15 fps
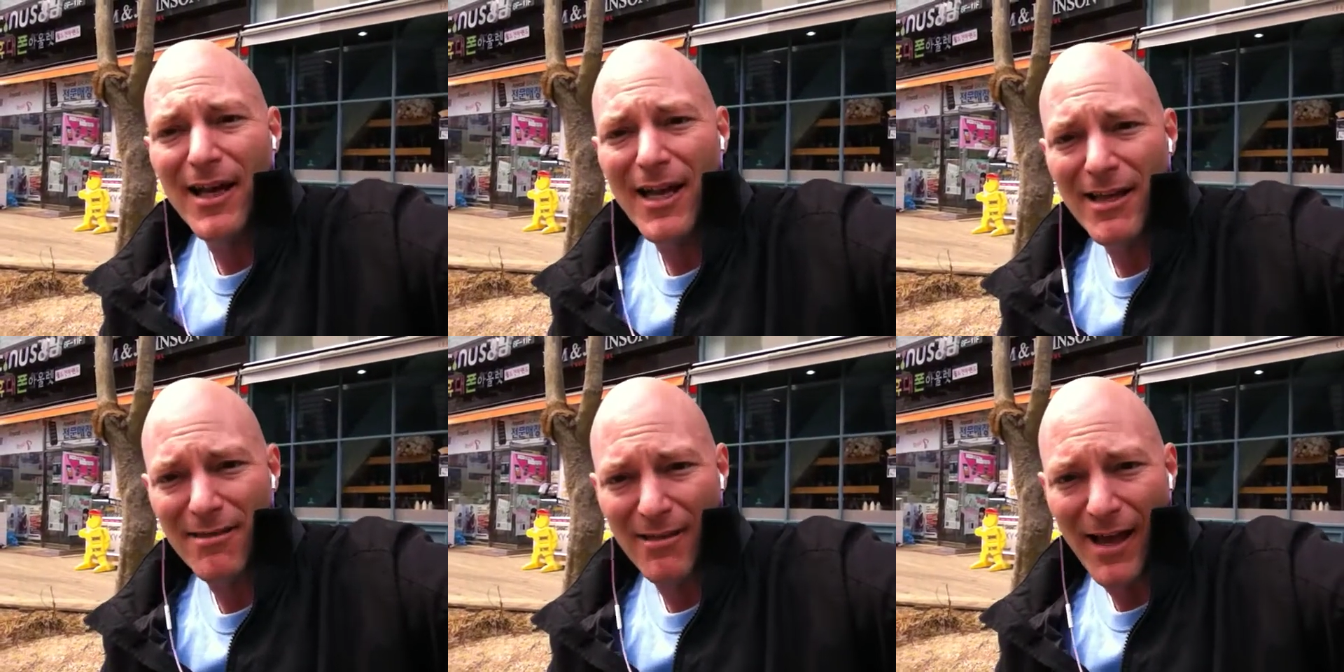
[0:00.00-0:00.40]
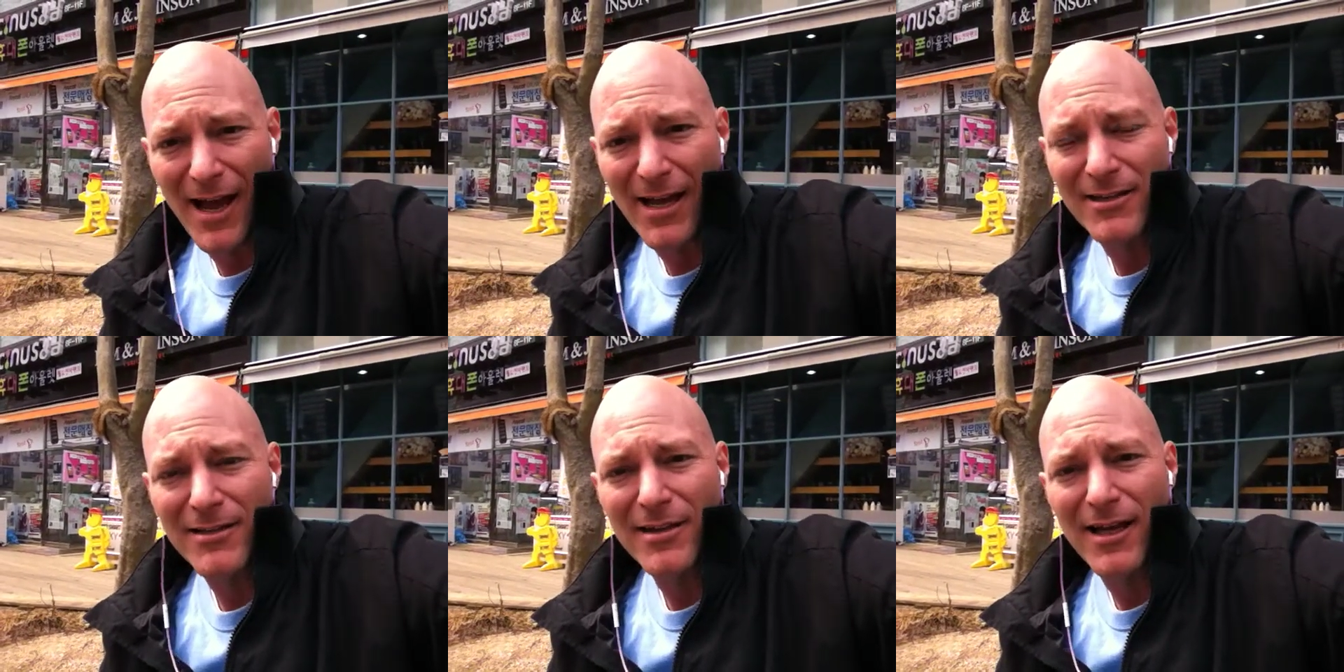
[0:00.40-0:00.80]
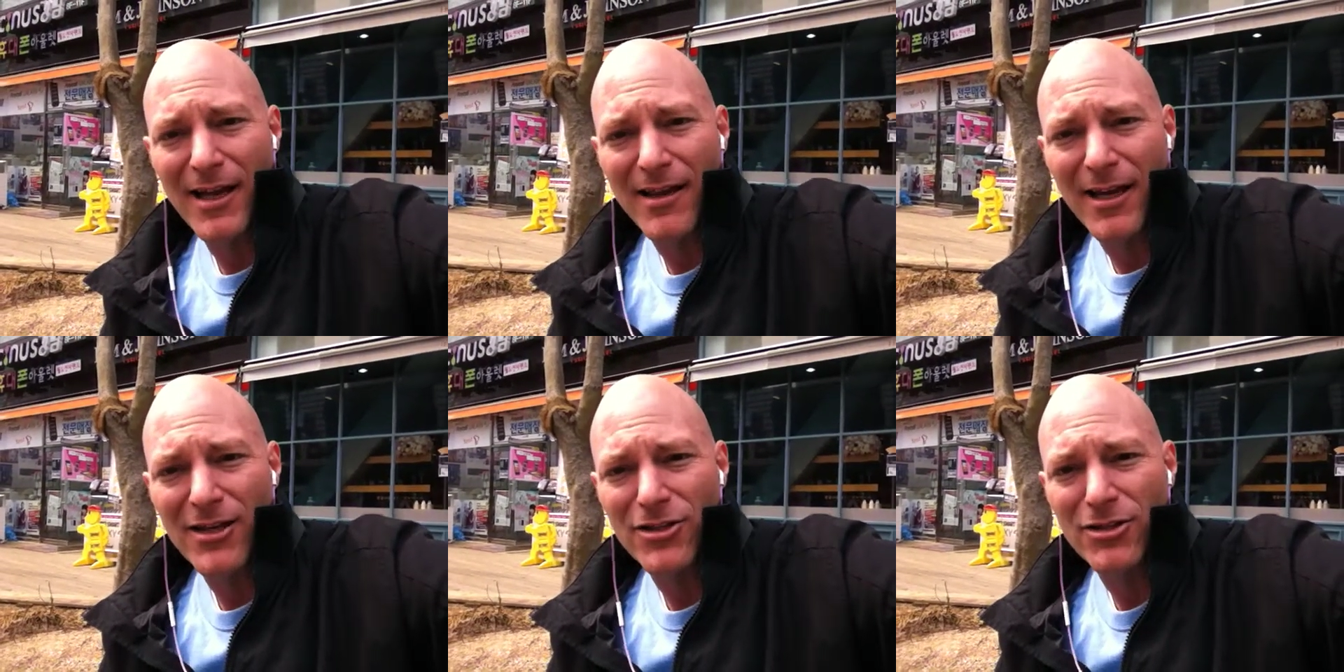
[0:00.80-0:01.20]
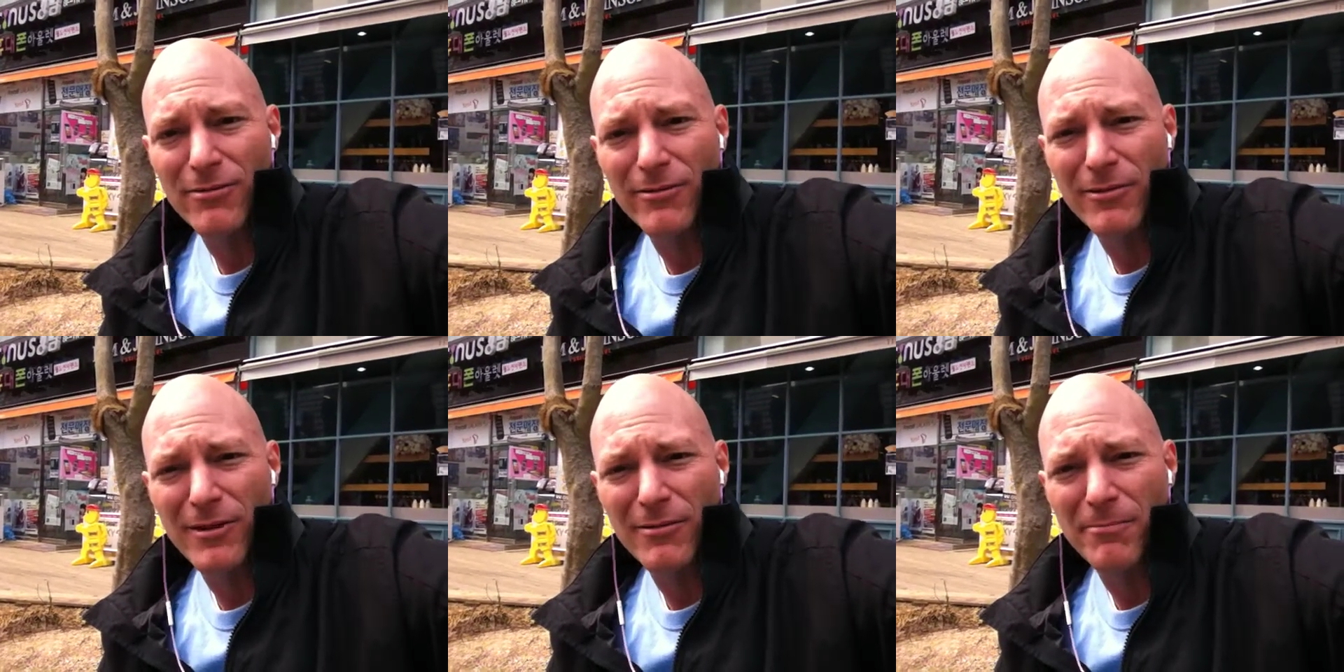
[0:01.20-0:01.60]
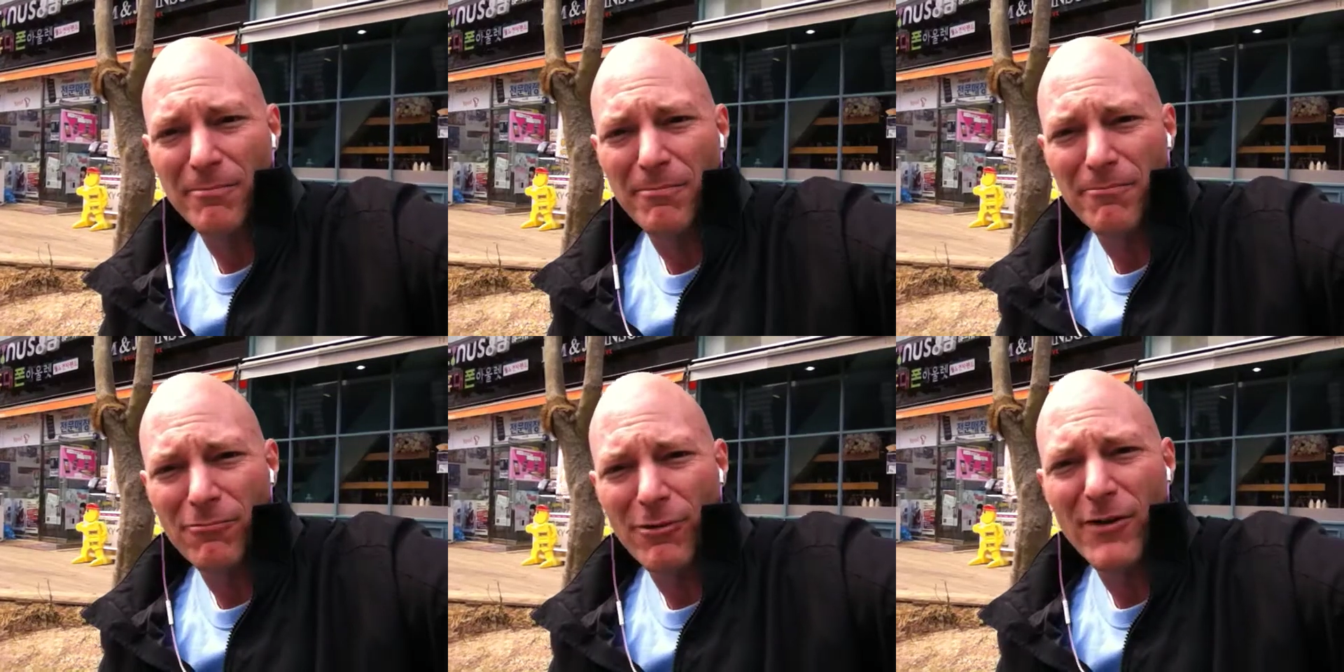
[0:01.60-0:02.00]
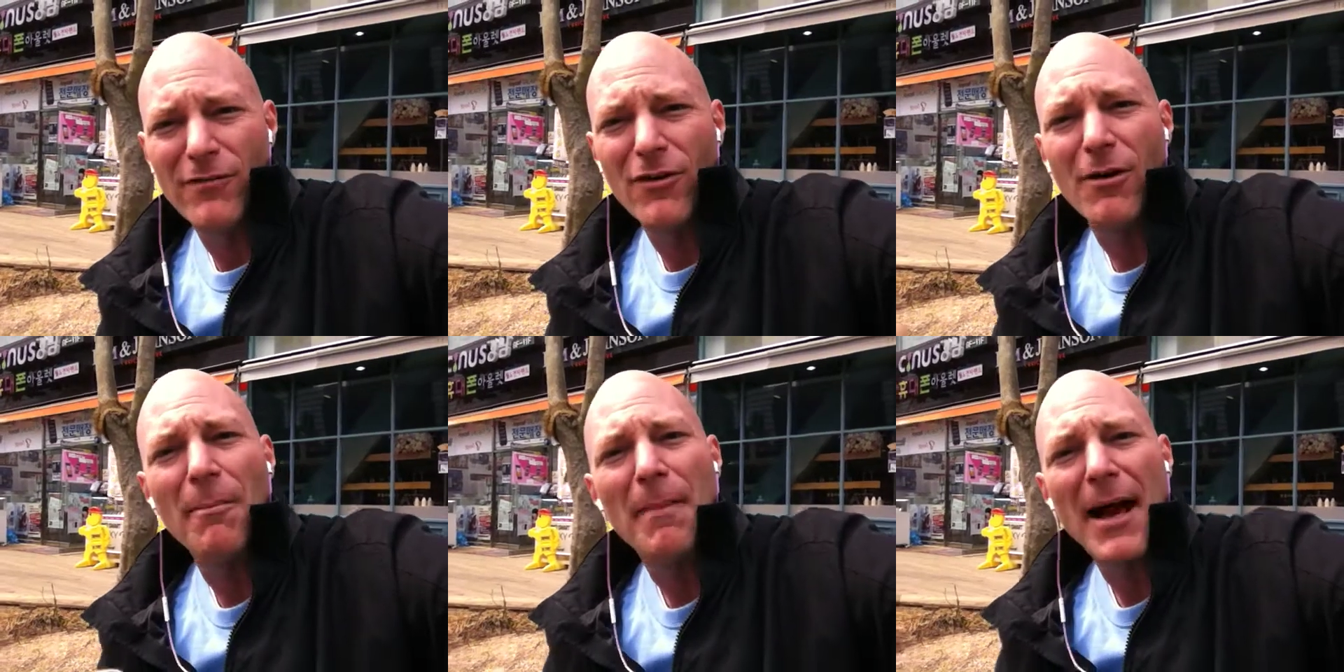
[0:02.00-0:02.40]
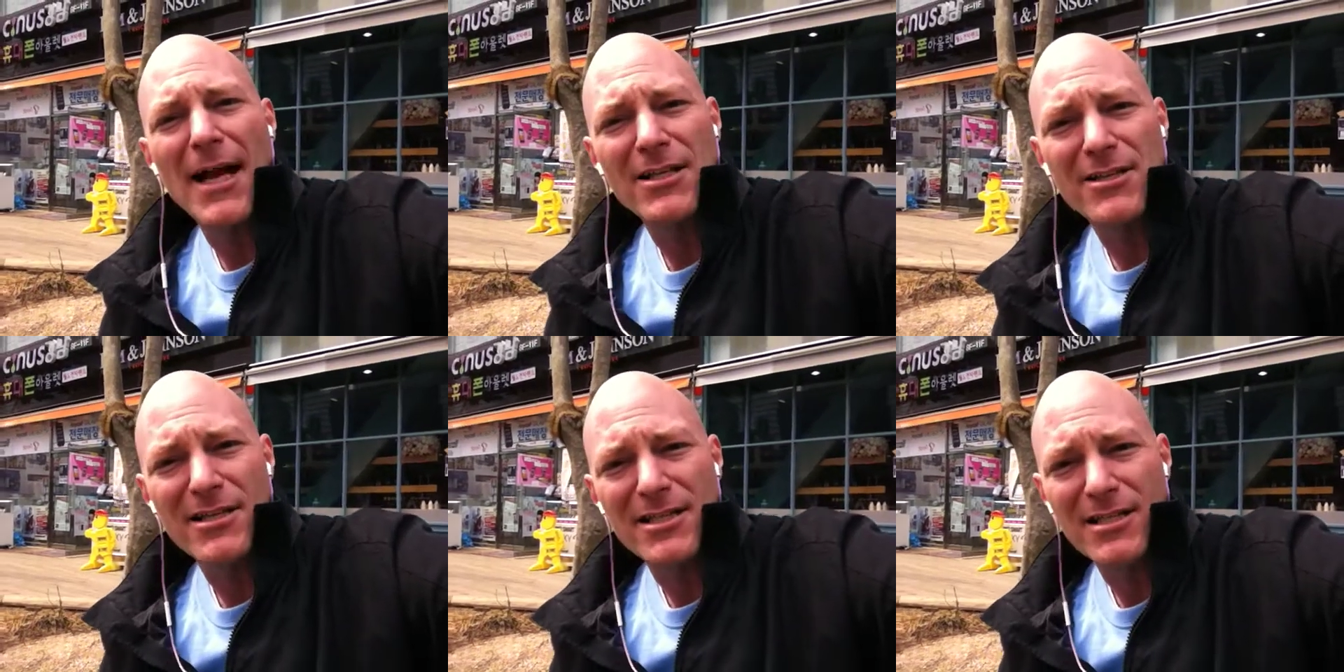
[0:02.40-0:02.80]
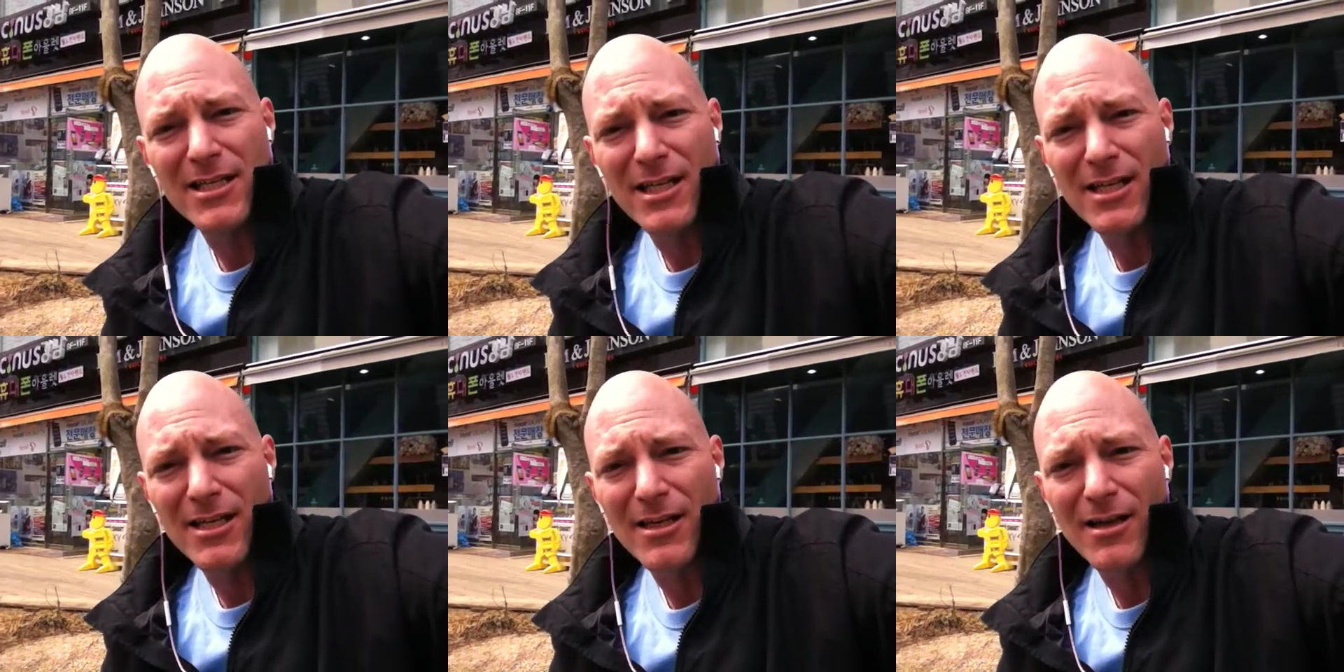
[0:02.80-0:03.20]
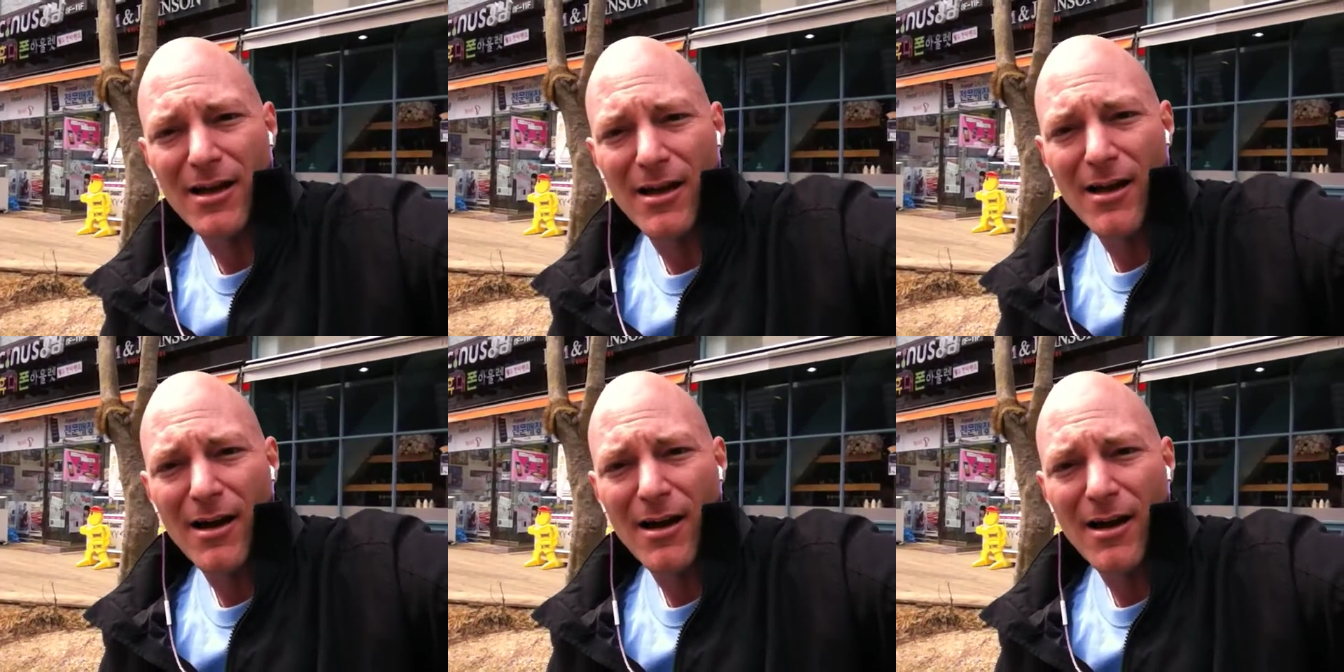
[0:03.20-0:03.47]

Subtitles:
in that, and it should revert back to the Sea